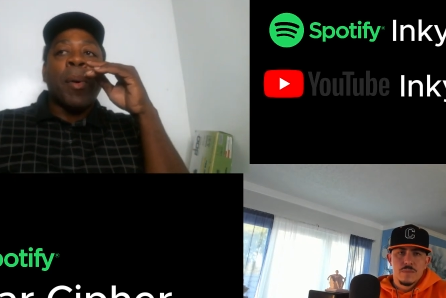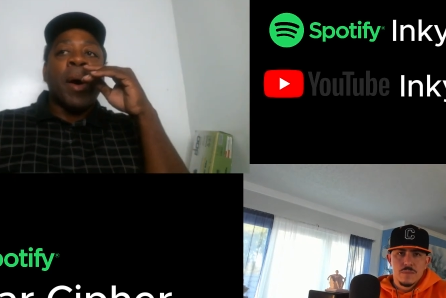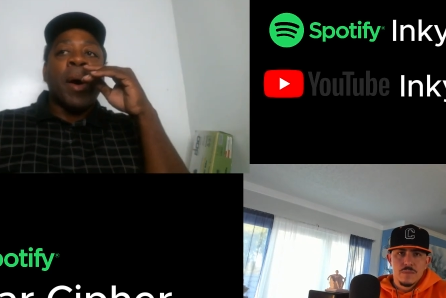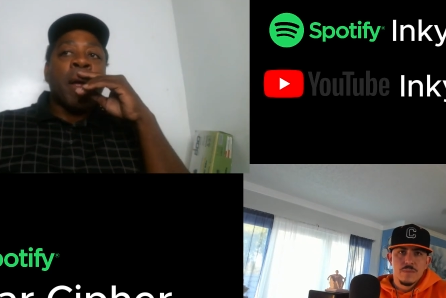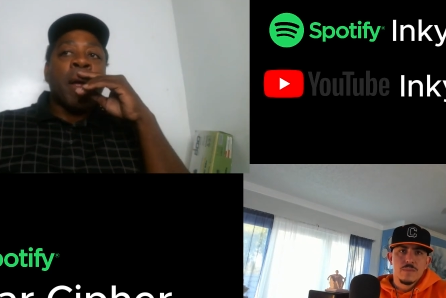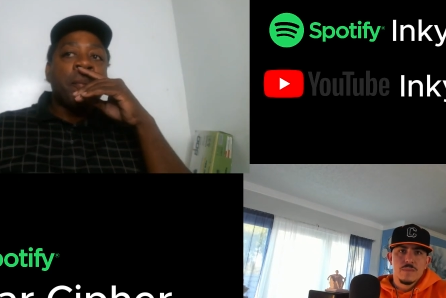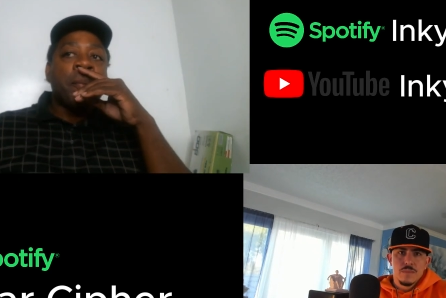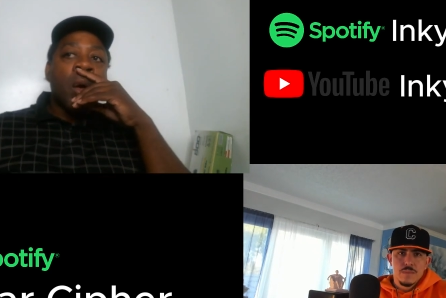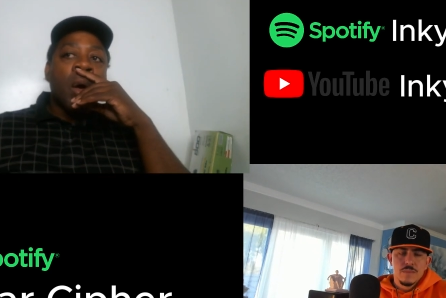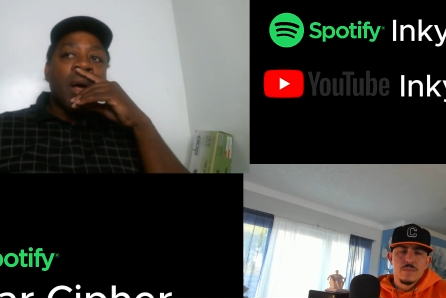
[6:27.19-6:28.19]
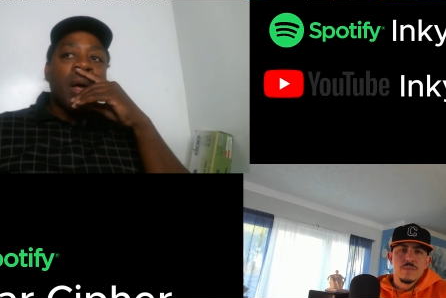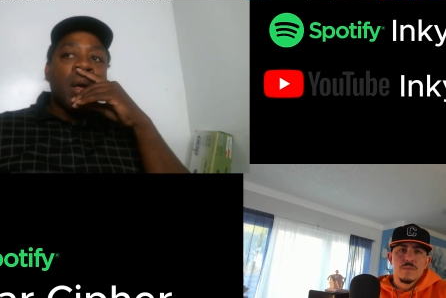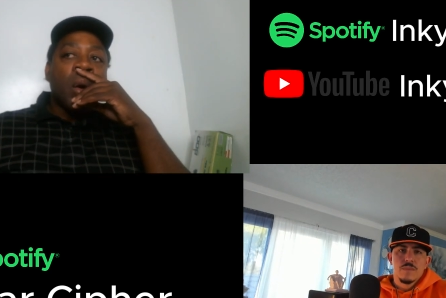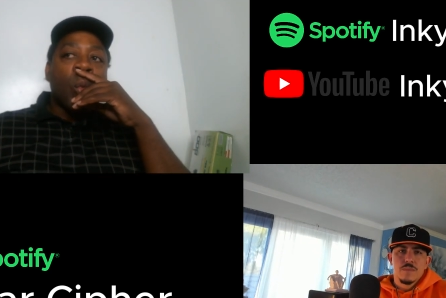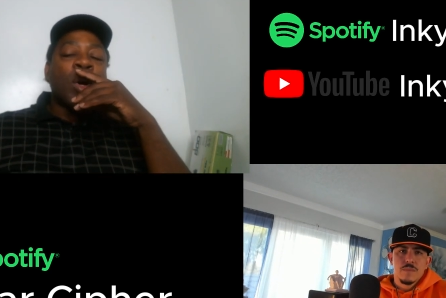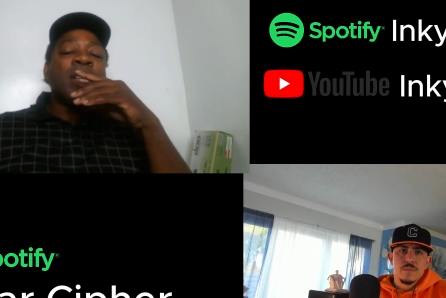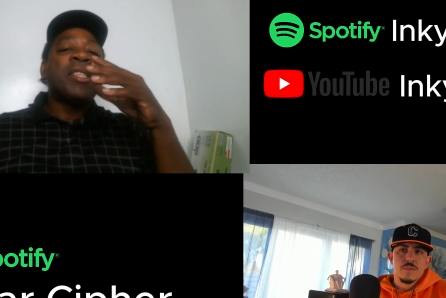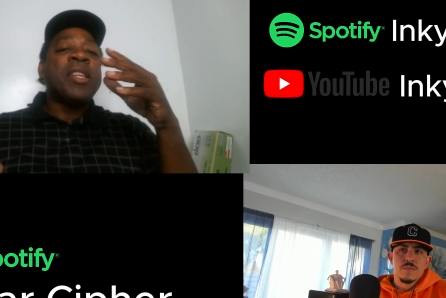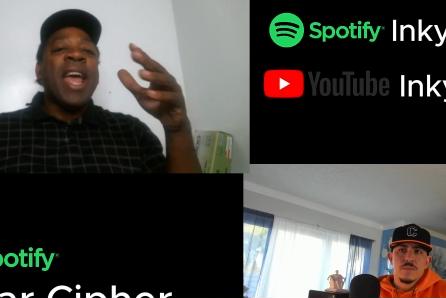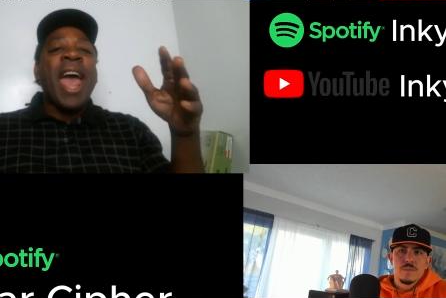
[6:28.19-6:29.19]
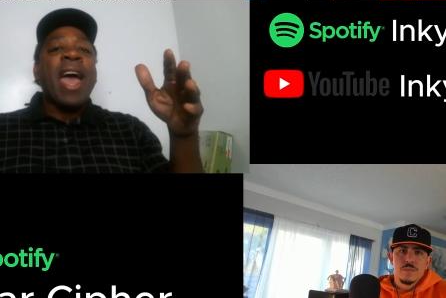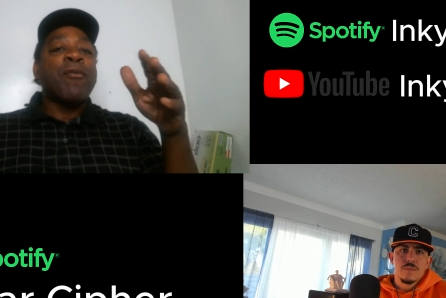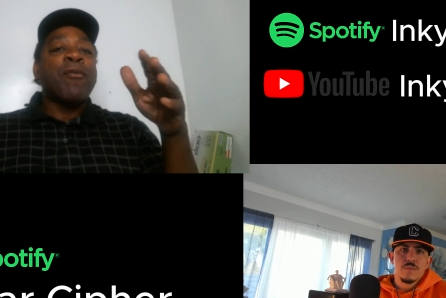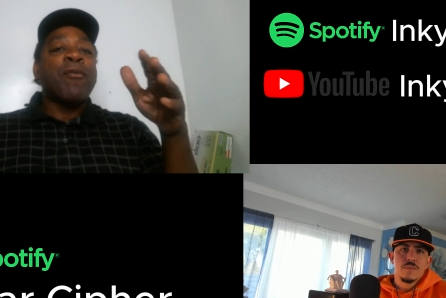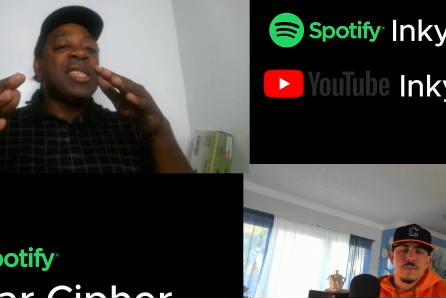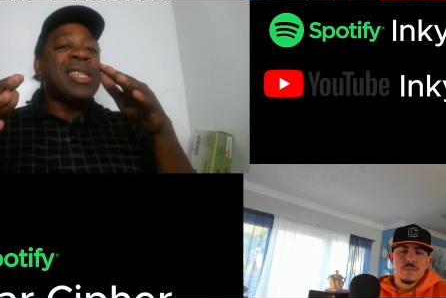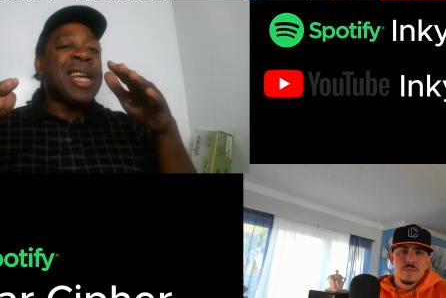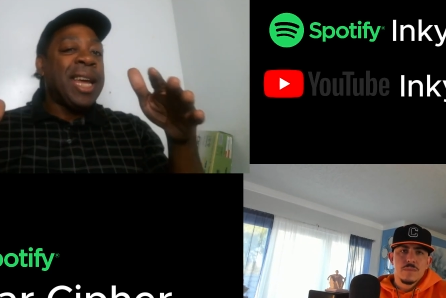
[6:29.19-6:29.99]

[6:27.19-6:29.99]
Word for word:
Speaker 1: But what is the average